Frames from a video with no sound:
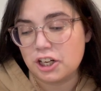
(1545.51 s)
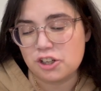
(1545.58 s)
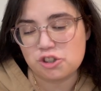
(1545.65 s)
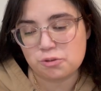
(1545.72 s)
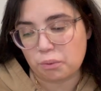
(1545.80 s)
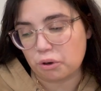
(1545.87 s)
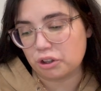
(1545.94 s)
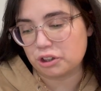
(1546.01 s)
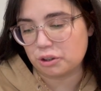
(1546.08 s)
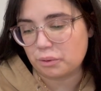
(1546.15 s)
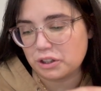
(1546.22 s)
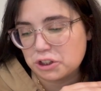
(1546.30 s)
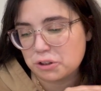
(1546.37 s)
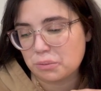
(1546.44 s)
Spoiler
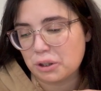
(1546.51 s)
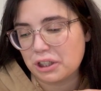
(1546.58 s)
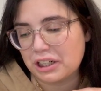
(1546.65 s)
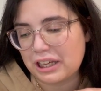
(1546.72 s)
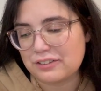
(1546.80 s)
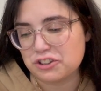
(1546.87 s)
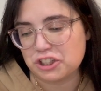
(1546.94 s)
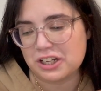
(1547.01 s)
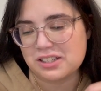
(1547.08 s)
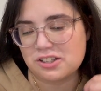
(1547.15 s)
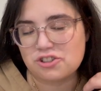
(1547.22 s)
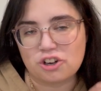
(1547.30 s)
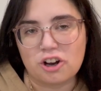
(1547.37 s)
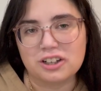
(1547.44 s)
question mark. If she
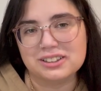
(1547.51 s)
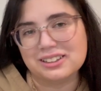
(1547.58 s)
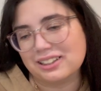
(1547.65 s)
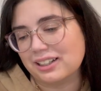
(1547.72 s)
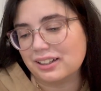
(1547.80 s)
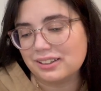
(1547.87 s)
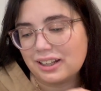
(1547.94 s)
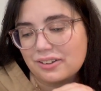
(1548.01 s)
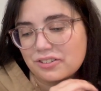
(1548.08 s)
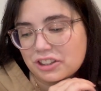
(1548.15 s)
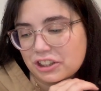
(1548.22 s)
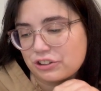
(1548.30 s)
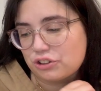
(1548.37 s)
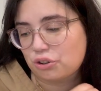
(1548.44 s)
hasn't talked in like 11
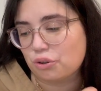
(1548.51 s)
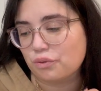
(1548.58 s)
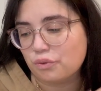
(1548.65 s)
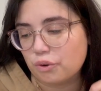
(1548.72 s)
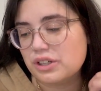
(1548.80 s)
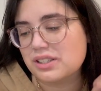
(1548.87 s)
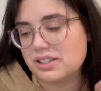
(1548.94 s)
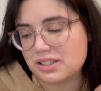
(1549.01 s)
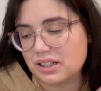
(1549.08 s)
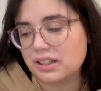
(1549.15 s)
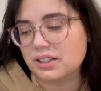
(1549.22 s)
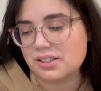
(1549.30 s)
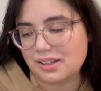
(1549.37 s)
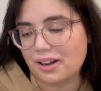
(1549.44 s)
years, her voice isn't
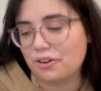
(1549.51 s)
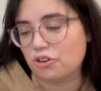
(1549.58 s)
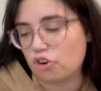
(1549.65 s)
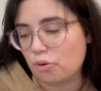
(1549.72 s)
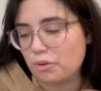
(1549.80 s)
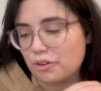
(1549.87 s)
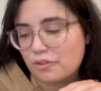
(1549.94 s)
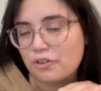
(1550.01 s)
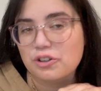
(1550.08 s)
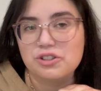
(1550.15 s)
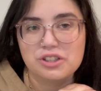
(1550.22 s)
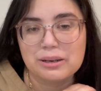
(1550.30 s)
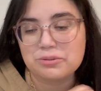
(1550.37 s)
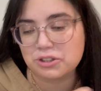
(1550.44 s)
going to sound normal the
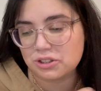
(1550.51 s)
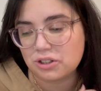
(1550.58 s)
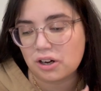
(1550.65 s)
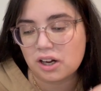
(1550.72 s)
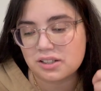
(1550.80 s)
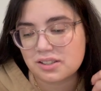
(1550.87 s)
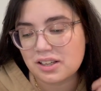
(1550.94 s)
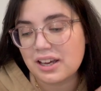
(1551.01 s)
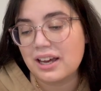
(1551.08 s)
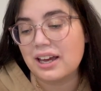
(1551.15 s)
first time she talks.